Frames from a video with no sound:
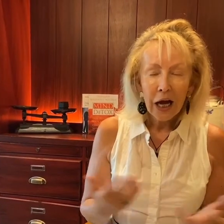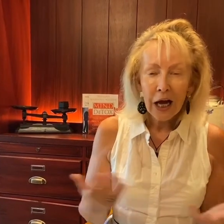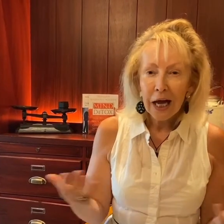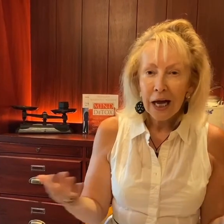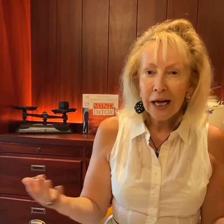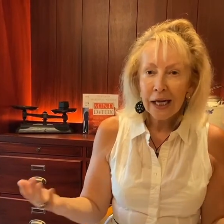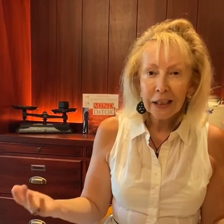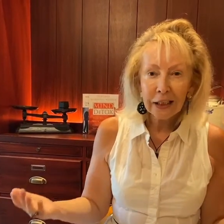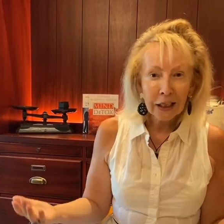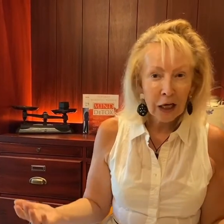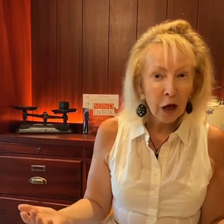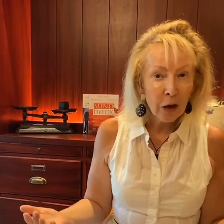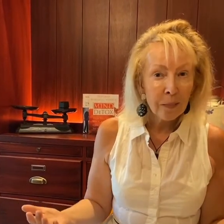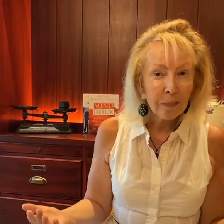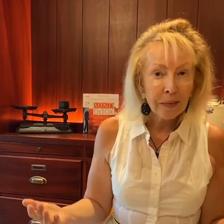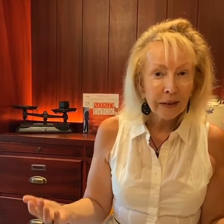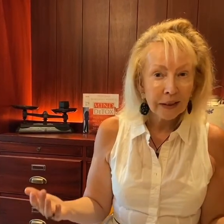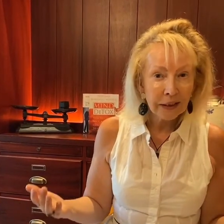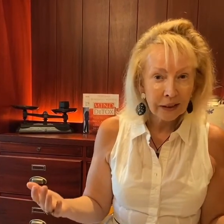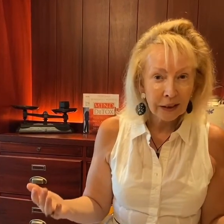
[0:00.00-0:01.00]
It can
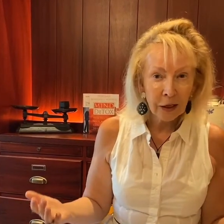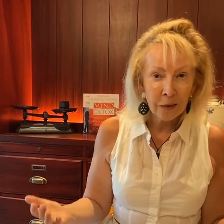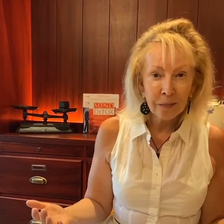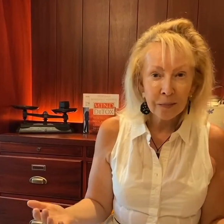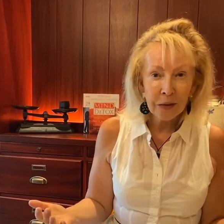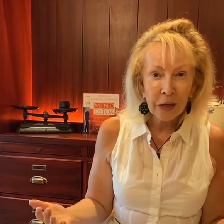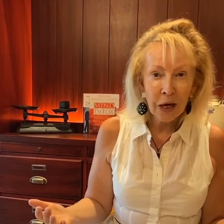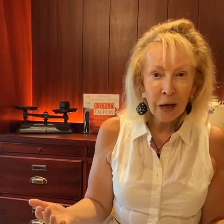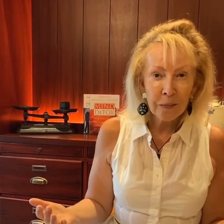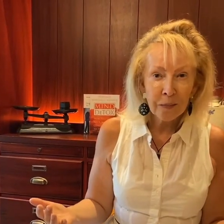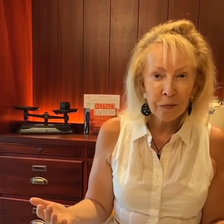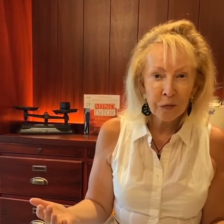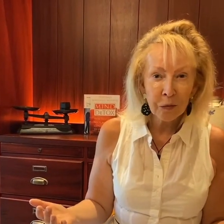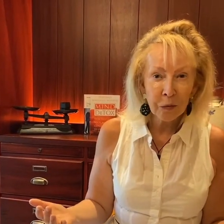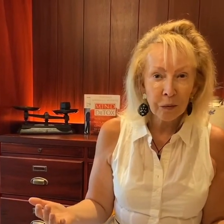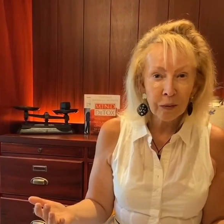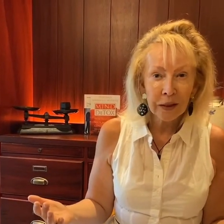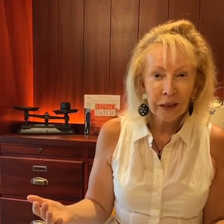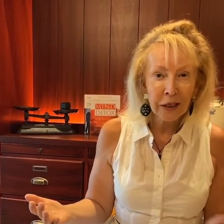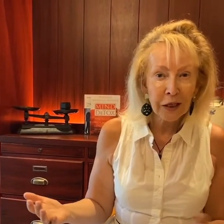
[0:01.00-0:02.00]
be sometimes
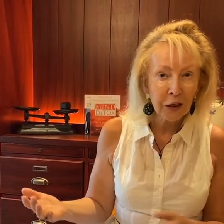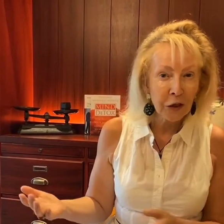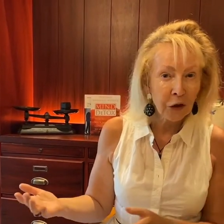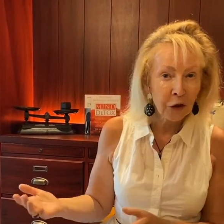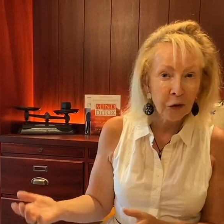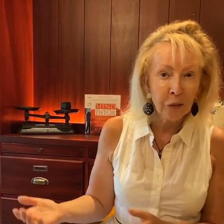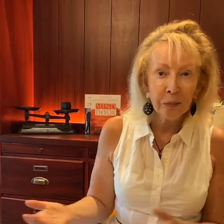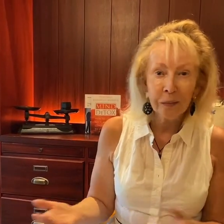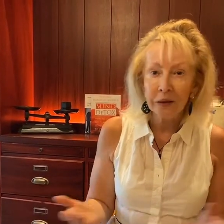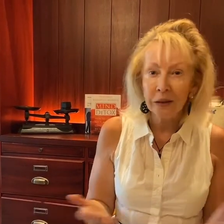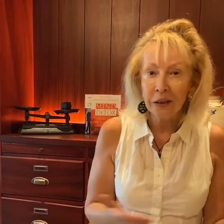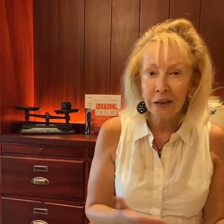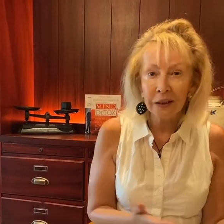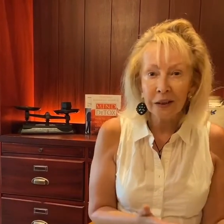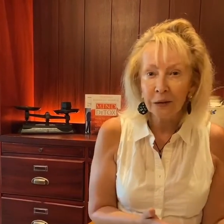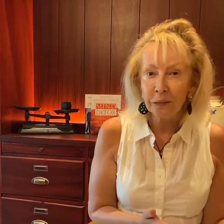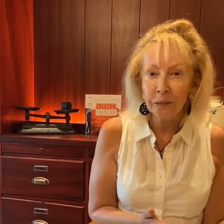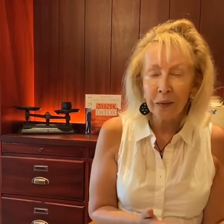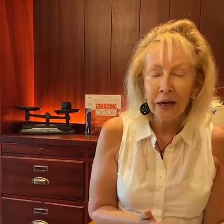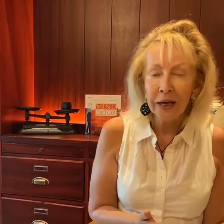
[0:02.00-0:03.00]
really
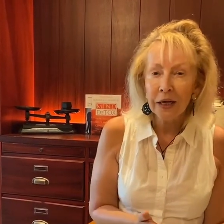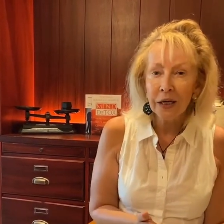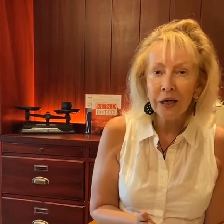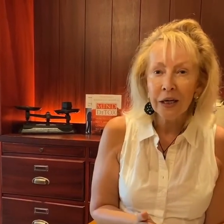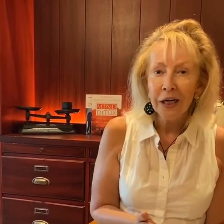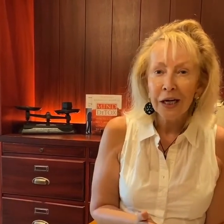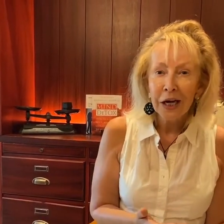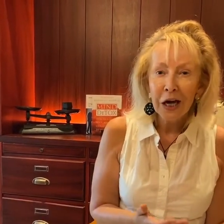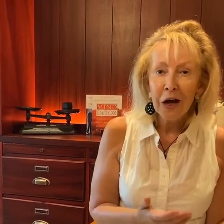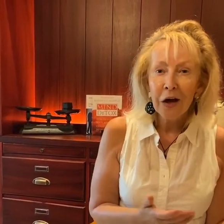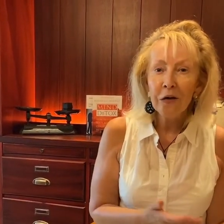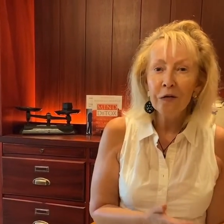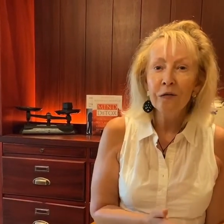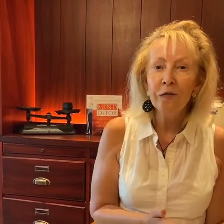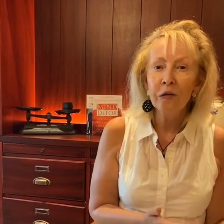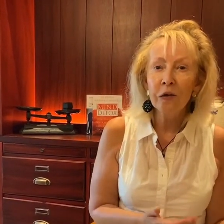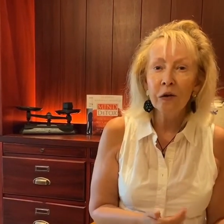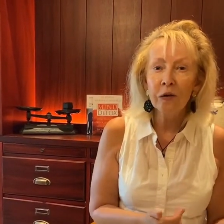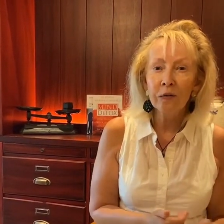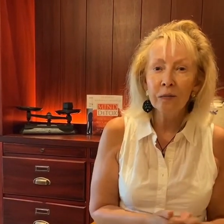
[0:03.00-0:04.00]
humorous when a
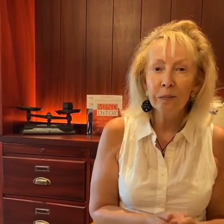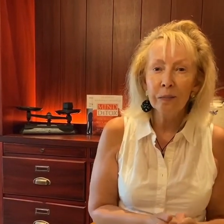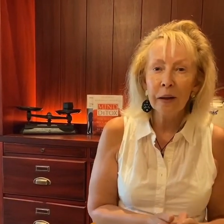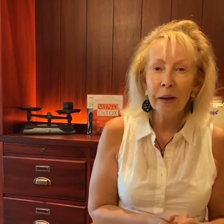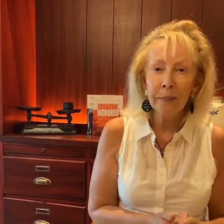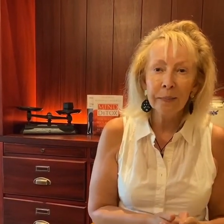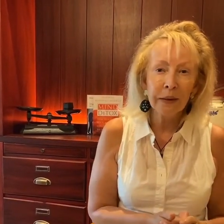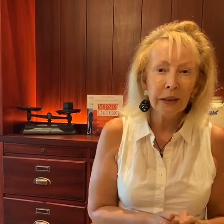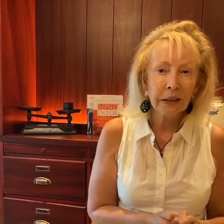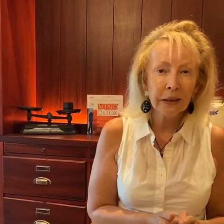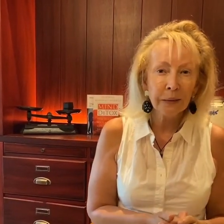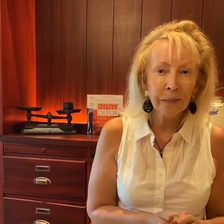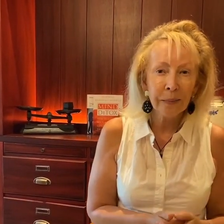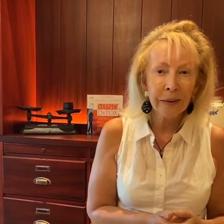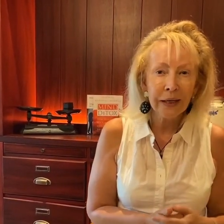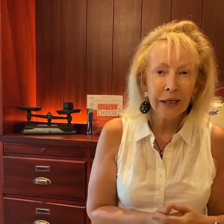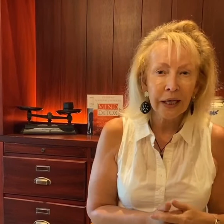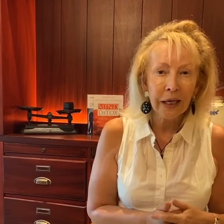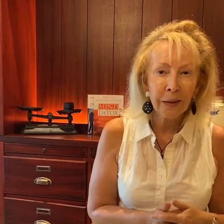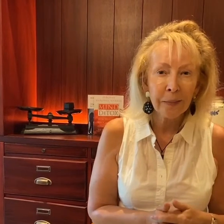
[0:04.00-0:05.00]
fear of public
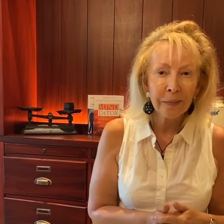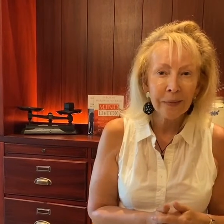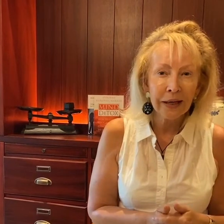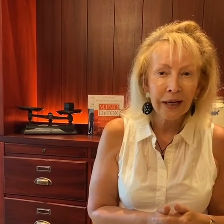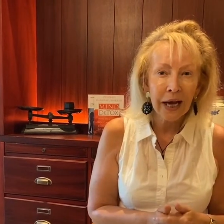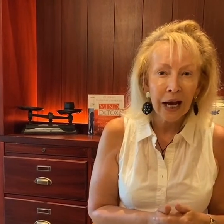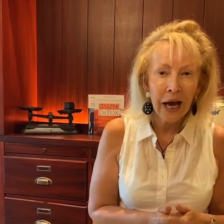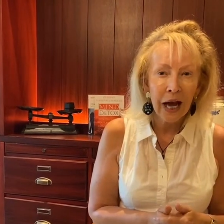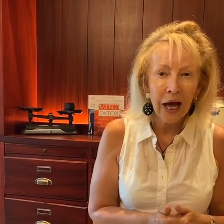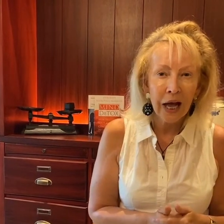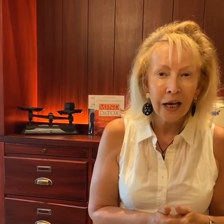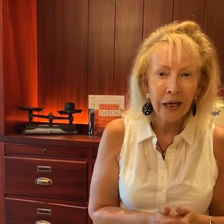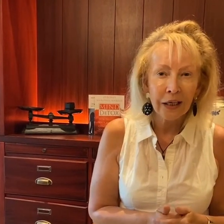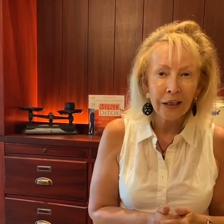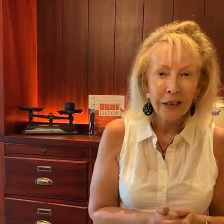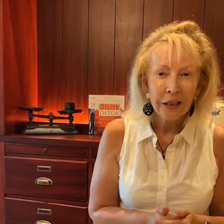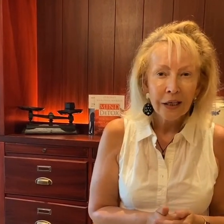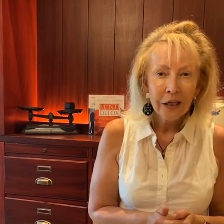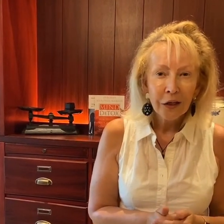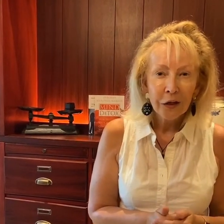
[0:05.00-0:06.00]
speaking began.
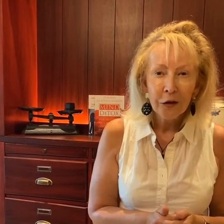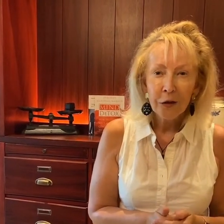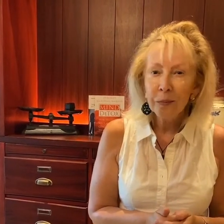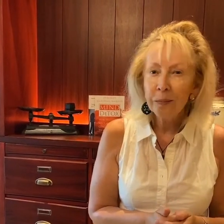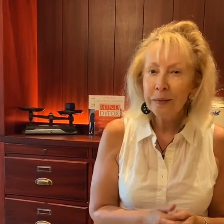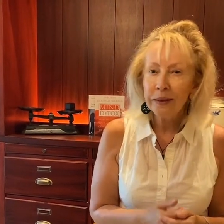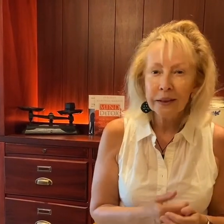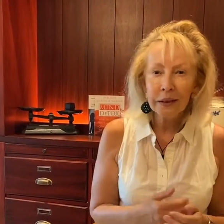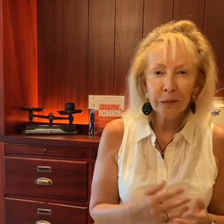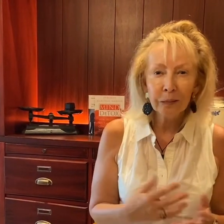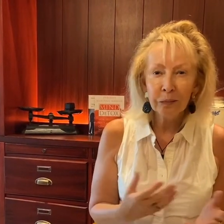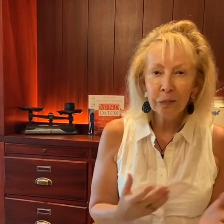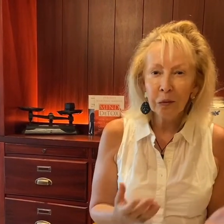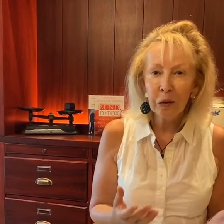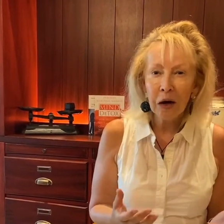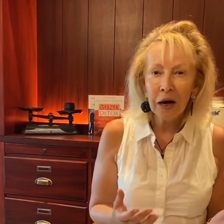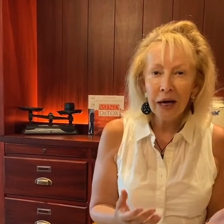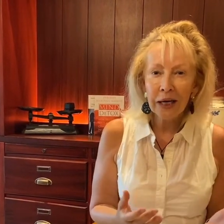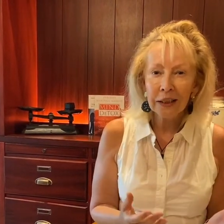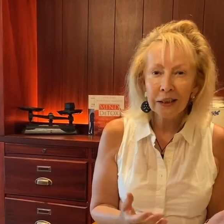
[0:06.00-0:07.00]
You'd be
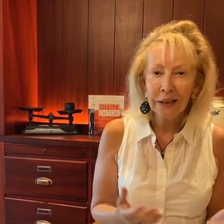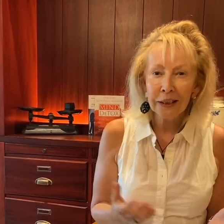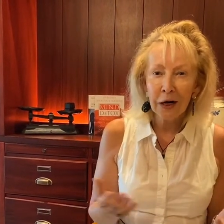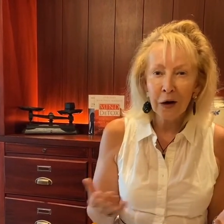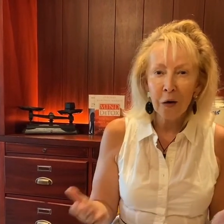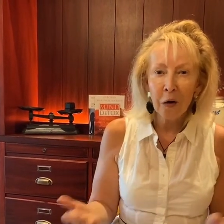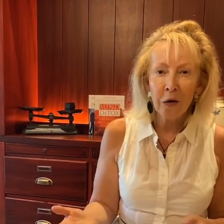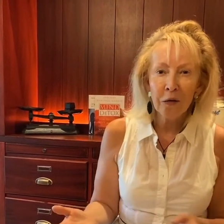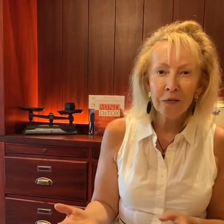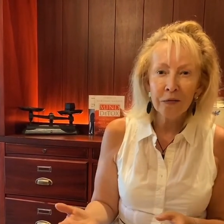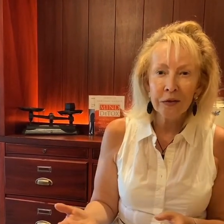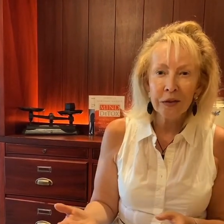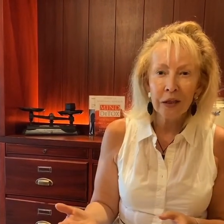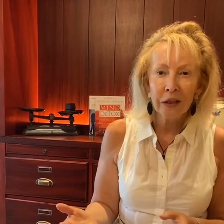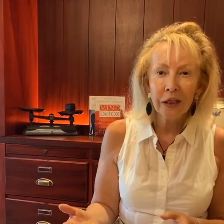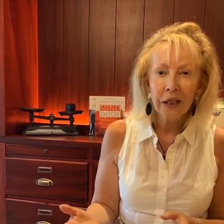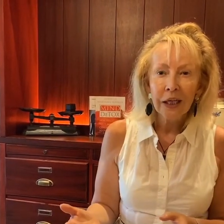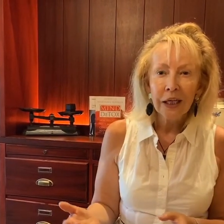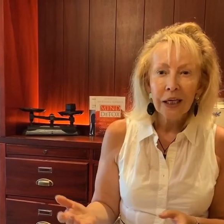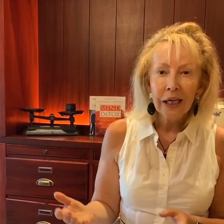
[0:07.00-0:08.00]
surprised how often
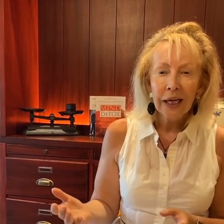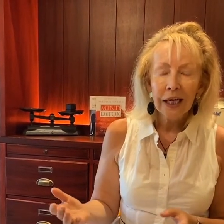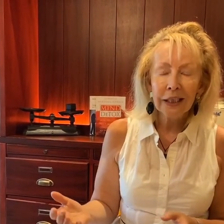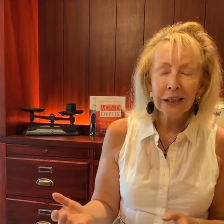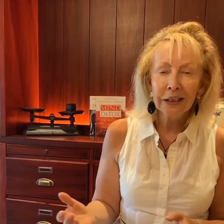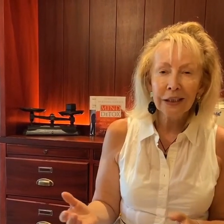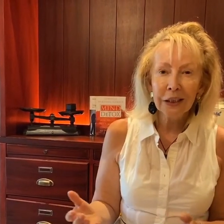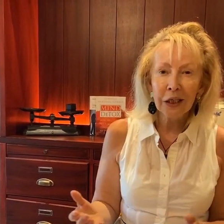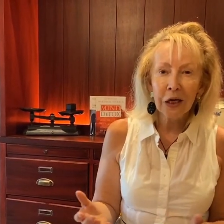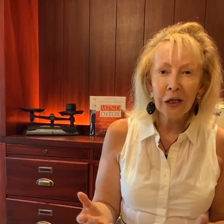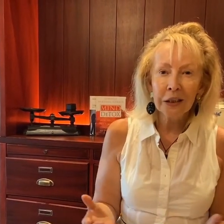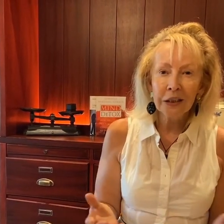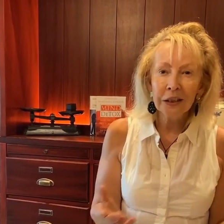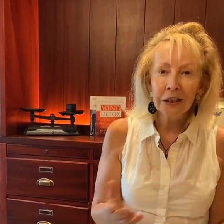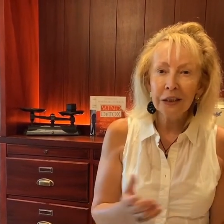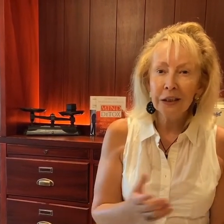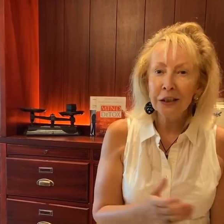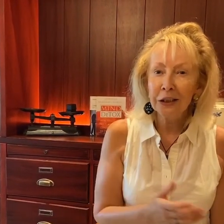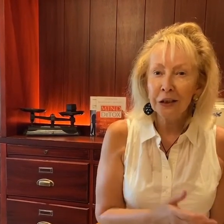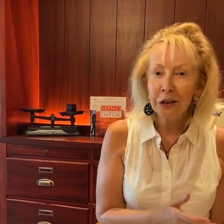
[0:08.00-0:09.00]
it started
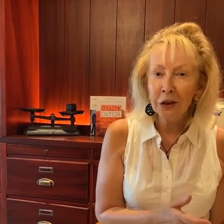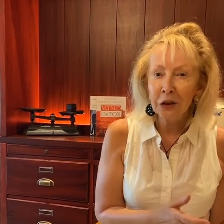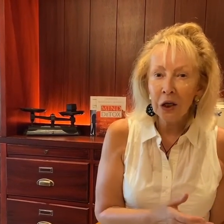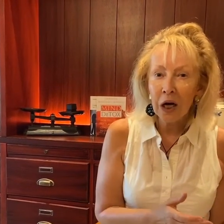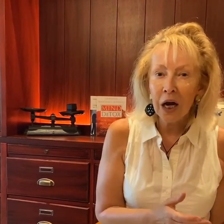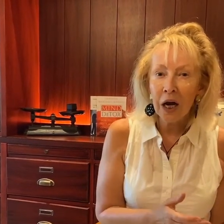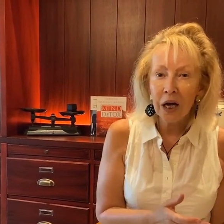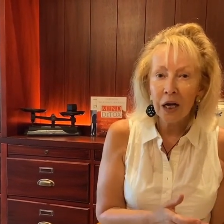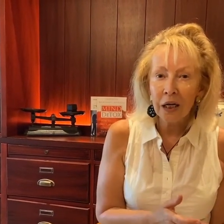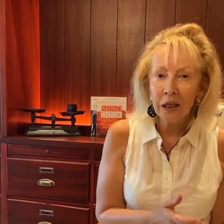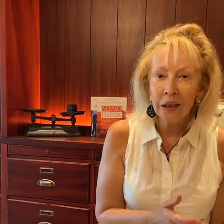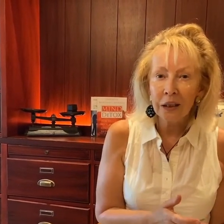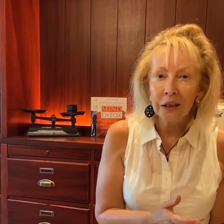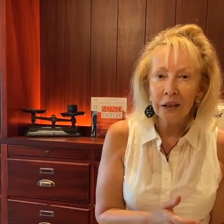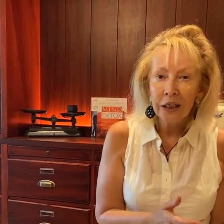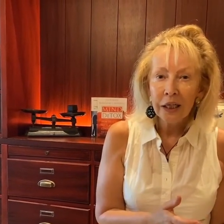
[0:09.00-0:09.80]
as a child